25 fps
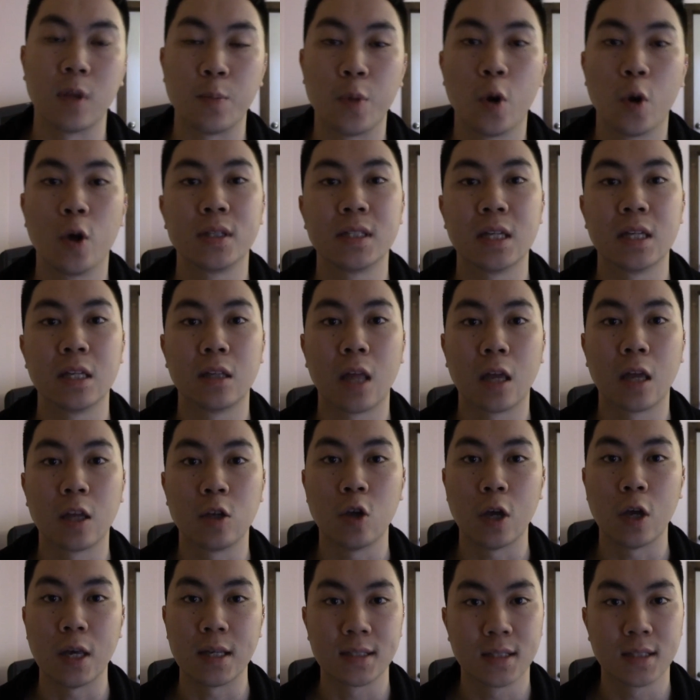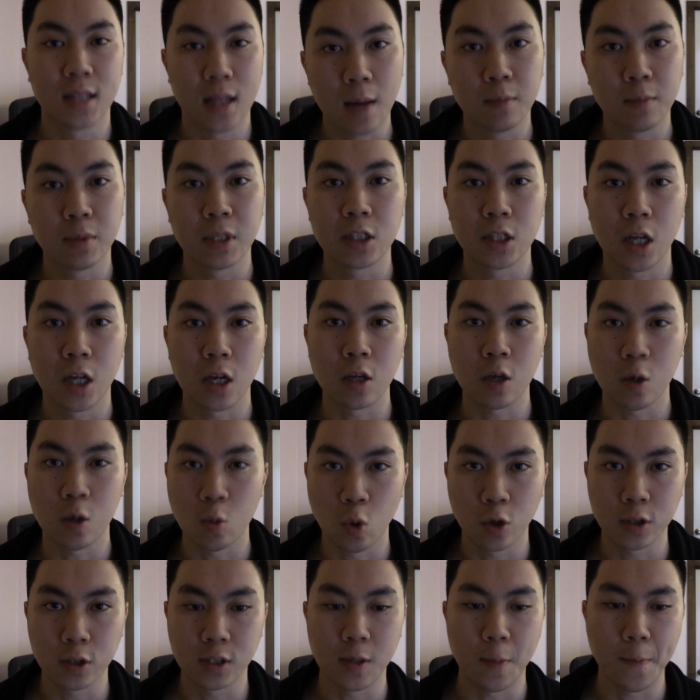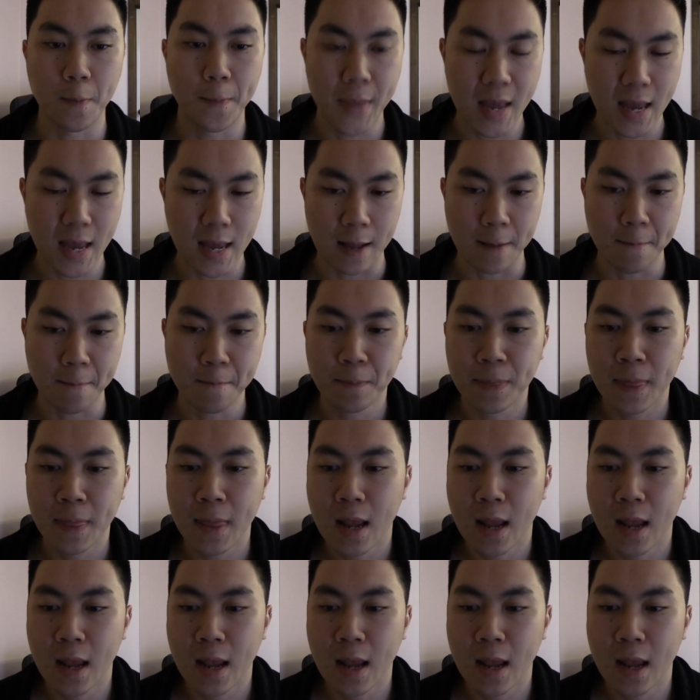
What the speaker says: the person that you establish that you want to be.